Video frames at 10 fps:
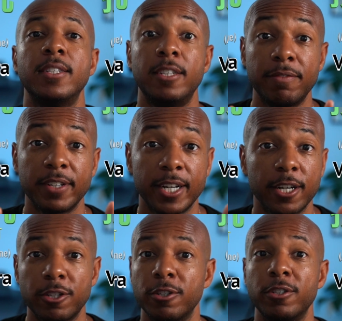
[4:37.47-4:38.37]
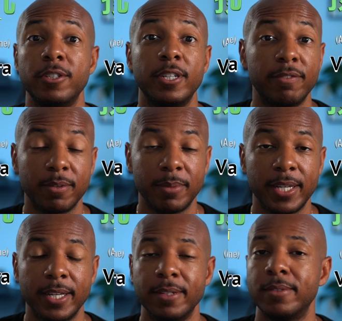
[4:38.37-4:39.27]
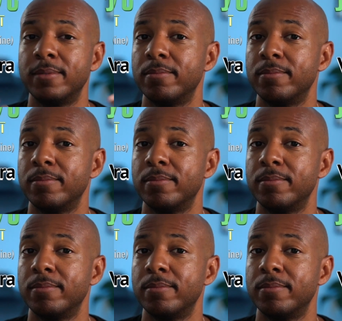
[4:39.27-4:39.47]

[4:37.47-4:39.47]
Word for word: different characters, different meaning